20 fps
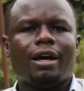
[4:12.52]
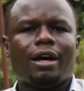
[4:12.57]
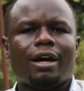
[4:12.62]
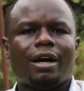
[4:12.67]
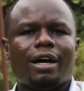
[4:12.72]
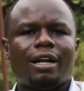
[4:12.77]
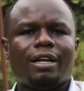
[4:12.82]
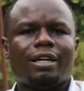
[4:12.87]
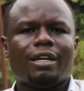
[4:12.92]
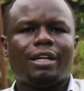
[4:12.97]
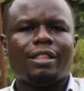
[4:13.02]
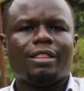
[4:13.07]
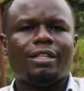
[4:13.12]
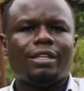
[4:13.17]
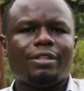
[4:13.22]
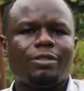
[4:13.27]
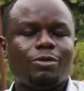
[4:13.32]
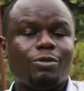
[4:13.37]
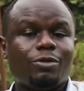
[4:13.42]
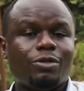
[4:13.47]
And
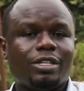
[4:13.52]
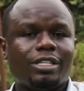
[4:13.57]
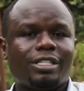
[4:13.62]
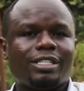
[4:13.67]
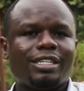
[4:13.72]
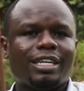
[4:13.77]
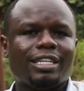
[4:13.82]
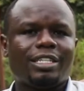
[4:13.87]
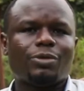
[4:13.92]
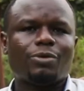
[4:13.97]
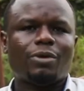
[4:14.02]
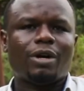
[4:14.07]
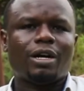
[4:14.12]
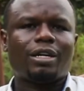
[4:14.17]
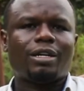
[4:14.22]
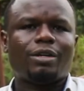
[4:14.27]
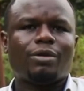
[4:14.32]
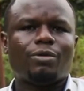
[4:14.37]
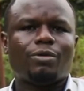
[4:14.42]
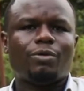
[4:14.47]
through this
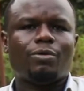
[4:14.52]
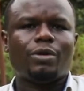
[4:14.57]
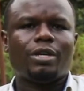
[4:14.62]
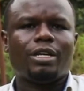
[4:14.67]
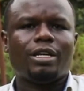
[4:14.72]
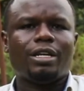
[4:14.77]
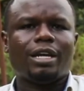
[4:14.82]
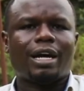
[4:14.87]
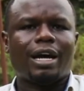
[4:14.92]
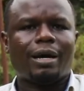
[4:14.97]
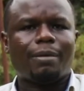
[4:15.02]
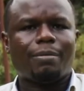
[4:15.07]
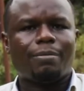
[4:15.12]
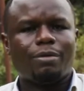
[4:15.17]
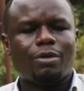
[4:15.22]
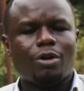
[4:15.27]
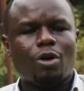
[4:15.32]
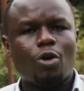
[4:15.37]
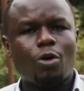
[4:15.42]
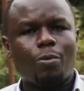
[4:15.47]
network, we are
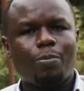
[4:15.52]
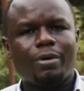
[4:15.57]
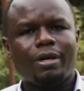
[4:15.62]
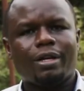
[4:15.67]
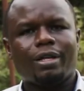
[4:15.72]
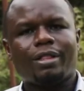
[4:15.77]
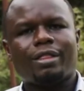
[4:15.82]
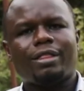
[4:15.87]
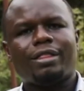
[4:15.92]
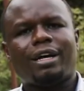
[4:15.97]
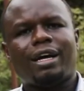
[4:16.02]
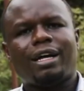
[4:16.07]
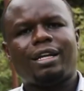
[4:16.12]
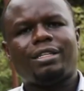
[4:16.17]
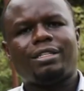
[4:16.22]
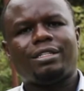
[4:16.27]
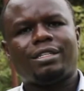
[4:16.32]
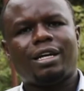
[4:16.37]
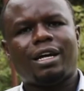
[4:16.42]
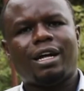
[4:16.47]
hoping
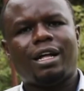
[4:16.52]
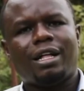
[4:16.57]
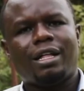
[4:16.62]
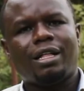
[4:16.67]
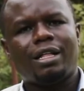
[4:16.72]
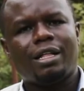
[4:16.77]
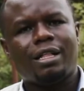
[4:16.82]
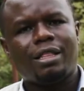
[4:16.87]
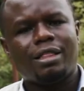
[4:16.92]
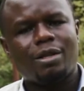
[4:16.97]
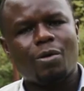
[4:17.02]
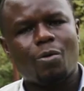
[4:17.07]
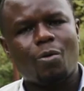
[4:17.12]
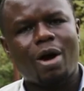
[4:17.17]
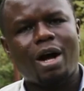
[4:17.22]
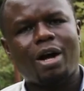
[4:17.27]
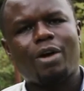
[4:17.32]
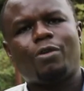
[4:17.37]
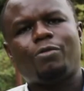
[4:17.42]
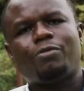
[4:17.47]
that the
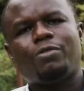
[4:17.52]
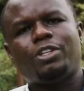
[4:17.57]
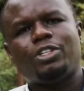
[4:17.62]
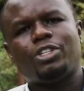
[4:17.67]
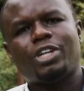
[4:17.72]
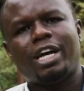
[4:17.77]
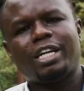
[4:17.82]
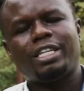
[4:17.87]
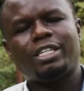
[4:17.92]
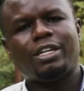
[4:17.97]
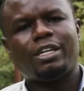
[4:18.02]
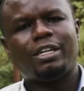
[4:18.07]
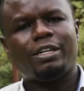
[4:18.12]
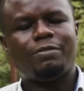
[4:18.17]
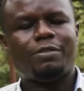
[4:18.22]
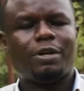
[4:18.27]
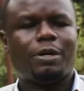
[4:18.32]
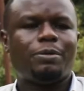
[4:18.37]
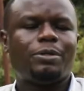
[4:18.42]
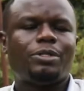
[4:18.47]
work of the church and
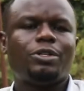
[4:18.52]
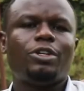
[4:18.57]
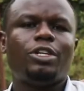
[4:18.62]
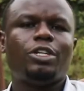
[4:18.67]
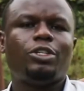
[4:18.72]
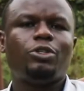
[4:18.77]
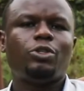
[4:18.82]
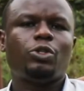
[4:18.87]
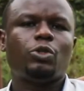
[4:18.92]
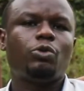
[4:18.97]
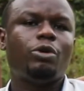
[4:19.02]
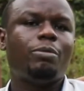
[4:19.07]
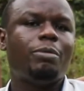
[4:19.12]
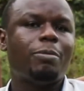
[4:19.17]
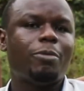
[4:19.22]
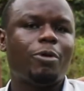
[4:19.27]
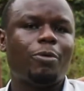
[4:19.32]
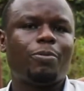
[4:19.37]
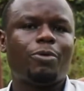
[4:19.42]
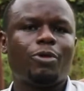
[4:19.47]
environmental issues will
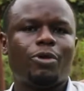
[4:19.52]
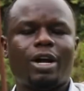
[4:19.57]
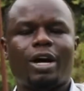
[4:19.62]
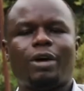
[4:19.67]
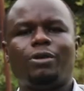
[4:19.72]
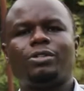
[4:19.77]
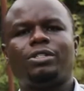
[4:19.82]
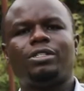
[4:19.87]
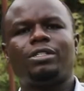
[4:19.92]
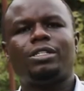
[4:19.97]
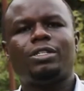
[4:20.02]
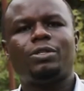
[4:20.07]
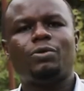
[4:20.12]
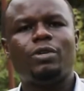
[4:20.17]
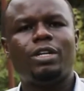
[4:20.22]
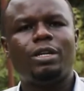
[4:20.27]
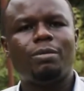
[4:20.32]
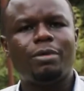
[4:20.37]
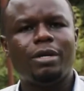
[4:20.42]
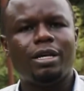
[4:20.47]
be more pronounced,
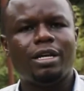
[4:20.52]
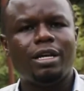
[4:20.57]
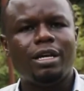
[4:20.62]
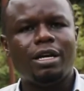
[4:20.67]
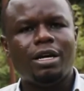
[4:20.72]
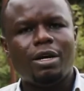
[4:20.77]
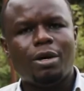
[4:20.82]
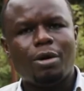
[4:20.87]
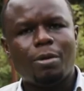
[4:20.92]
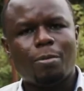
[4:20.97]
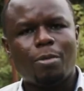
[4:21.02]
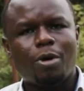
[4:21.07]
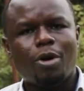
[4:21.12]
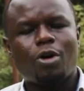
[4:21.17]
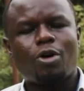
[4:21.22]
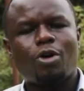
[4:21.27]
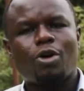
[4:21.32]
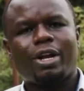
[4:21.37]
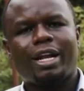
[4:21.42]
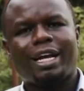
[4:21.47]
will be
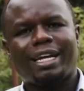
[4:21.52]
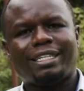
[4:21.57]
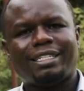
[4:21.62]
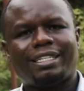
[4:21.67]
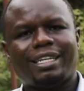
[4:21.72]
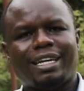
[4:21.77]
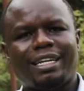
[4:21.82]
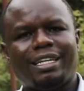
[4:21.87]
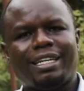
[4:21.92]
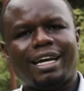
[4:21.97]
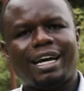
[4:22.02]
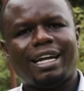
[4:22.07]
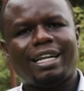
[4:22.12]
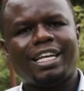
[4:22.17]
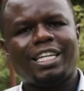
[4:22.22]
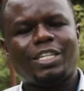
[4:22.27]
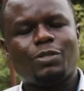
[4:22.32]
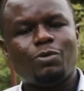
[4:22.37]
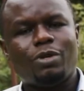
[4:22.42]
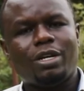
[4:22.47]
more connected, and
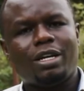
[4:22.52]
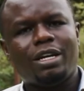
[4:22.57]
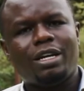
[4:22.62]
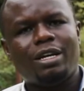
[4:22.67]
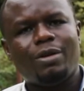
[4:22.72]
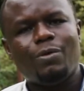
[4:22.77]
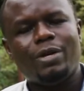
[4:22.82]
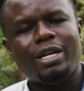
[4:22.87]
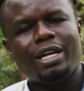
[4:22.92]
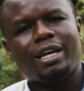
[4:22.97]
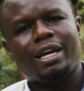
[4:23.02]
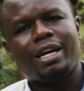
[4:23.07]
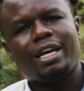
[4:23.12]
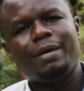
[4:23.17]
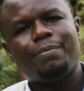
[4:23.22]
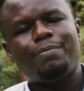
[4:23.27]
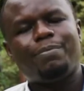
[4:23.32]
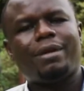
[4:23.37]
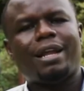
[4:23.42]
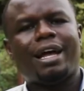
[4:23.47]
that we will
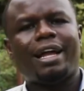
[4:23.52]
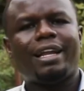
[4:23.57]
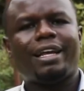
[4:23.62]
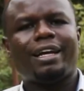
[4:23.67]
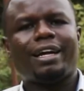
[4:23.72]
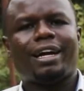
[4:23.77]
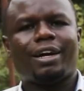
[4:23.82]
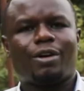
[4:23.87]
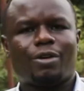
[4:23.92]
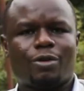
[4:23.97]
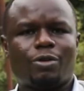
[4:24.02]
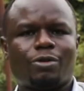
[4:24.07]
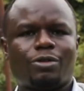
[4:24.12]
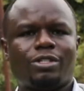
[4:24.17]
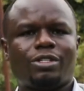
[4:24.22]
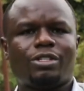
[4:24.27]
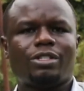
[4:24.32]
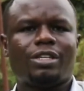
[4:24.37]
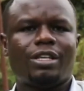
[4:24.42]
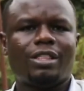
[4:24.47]
keep learning
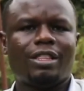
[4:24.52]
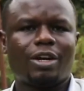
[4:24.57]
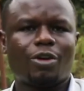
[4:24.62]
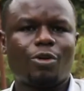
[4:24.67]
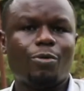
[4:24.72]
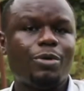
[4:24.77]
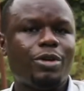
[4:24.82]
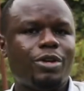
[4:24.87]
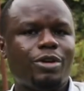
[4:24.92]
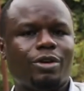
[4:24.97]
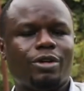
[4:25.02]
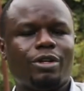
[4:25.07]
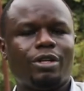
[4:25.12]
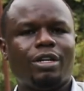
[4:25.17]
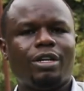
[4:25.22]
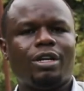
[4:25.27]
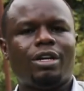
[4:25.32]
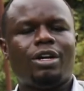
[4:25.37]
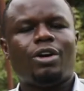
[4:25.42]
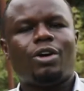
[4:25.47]
across the communion
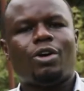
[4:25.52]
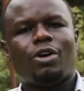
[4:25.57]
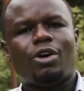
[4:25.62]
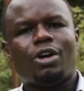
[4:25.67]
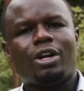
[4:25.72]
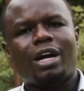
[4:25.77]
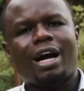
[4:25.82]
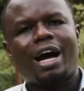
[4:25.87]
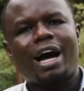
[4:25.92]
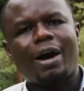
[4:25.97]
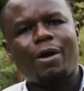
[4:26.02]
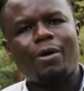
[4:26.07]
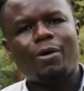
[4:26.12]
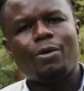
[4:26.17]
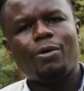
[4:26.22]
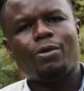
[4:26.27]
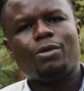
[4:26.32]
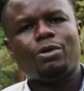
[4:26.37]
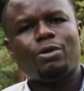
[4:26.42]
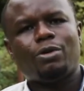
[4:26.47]
on
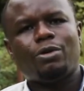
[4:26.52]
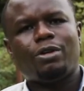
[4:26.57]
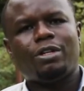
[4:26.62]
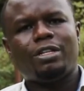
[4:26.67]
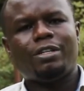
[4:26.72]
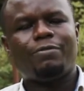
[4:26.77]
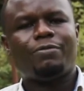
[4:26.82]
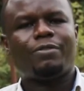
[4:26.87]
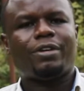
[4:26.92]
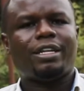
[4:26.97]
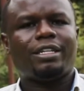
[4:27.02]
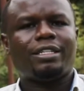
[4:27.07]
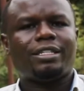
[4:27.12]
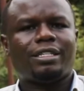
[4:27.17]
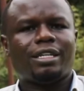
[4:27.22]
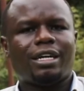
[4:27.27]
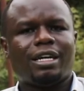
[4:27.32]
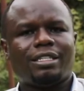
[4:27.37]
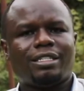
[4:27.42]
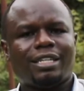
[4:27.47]
how
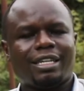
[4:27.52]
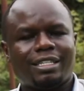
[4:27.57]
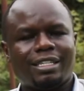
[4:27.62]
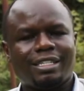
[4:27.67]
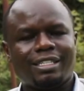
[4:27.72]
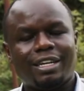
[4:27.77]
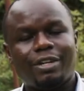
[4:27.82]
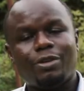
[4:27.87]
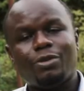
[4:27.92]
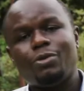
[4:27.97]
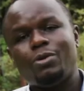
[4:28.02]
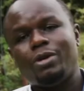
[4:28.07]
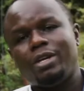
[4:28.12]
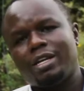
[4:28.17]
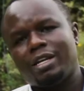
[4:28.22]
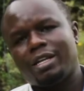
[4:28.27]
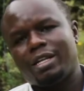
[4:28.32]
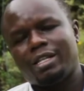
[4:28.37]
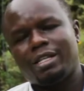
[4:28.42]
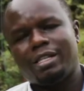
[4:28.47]
different churches are
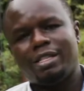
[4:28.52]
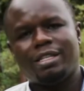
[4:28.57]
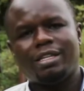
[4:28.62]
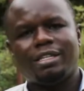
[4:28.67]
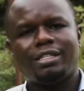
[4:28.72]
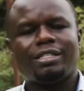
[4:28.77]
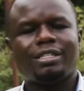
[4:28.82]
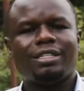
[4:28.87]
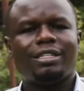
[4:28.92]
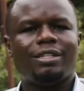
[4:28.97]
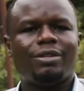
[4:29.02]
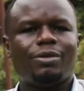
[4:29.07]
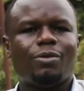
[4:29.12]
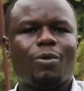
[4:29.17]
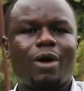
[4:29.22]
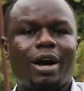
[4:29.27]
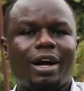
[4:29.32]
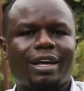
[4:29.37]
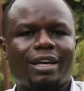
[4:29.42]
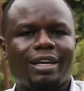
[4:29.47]
doing this
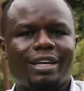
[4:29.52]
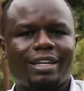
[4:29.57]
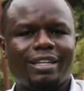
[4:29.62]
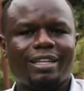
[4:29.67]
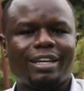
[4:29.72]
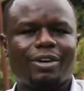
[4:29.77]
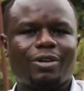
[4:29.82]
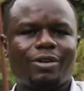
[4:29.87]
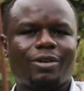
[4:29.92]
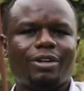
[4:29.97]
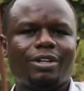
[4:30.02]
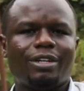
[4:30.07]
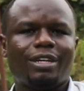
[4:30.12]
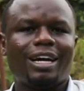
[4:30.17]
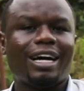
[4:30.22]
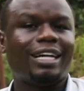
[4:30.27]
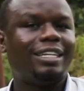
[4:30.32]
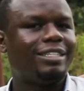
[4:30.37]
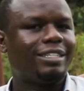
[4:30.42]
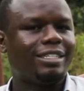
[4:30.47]
work in their own
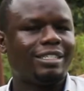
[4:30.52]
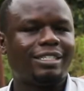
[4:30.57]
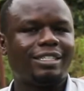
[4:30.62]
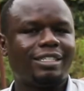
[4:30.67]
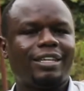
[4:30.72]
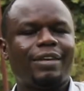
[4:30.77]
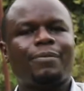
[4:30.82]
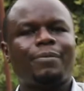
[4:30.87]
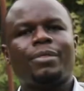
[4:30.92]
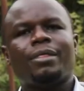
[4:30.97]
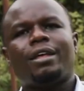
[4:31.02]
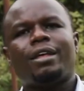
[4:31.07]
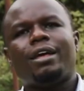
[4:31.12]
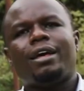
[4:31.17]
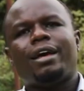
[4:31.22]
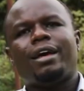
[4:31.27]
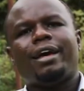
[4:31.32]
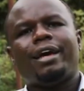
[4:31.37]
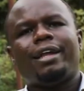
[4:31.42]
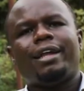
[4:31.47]
countries.
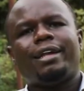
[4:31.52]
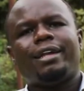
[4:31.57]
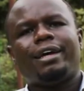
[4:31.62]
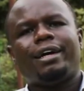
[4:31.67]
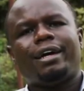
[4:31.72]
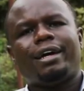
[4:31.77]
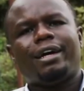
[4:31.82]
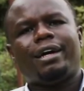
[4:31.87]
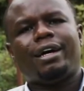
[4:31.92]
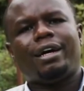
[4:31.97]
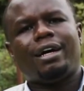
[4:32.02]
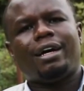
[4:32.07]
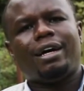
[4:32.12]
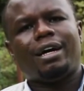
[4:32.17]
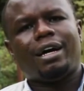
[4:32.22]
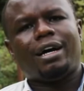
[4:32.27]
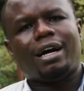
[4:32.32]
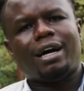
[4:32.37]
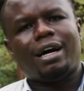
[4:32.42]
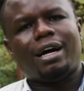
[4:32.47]
And
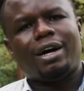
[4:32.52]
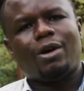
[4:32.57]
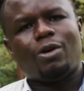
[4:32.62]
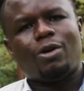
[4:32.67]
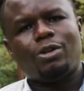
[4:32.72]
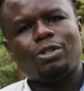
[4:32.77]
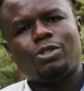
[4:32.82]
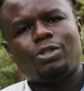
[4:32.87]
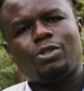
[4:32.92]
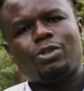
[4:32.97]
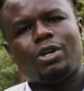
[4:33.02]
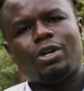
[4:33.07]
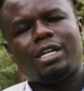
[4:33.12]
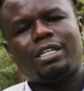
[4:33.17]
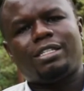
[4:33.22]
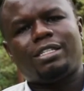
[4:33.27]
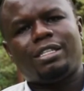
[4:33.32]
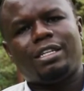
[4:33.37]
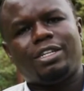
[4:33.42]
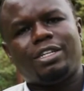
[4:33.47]
also
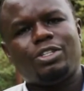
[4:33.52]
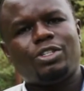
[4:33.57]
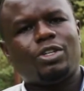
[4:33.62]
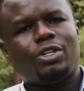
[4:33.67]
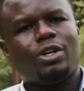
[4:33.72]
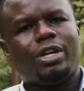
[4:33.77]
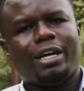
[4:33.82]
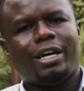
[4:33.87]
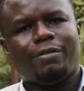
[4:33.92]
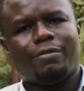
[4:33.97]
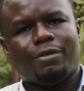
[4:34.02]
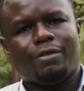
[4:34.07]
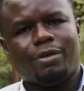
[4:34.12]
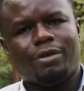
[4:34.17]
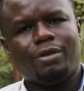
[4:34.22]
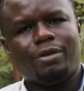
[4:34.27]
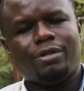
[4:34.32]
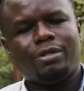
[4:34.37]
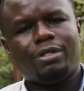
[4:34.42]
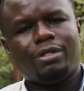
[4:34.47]
at the regional
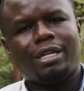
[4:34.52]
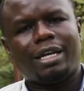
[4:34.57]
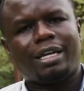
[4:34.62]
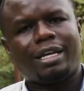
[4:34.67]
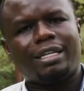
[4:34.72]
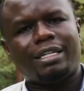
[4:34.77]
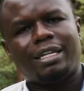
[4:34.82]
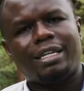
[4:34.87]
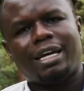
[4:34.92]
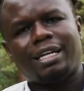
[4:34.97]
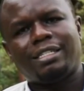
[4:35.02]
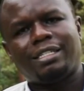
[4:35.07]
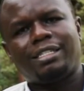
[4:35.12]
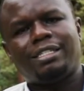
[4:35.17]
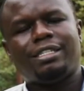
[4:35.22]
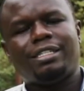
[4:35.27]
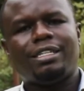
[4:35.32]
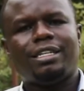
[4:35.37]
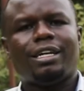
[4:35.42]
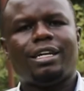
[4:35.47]
level, like in
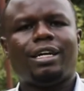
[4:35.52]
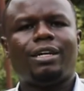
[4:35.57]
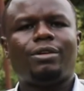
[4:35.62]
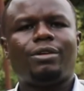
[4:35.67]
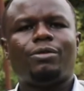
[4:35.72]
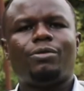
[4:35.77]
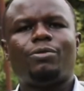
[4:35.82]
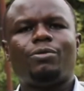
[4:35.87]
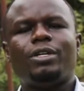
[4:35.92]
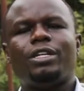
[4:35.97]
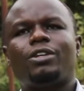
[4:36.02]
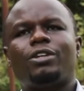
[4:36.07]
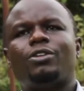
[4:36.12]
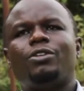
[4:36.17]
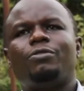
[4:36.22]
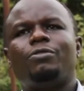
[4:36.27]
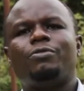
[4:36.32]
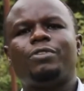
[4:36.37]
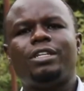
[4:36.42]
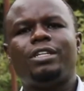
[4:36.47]
last year, we
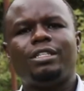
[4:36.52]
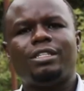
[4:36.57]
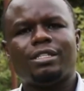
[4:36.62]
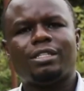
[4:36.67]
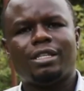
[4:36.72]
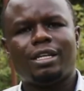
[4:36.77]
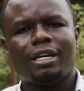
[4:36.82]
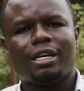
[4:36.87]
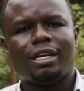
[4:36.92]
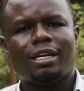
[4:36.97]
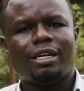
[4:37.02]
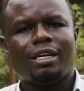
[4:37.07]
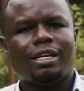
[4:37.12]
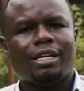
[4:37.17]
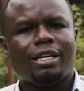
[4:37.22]
convened the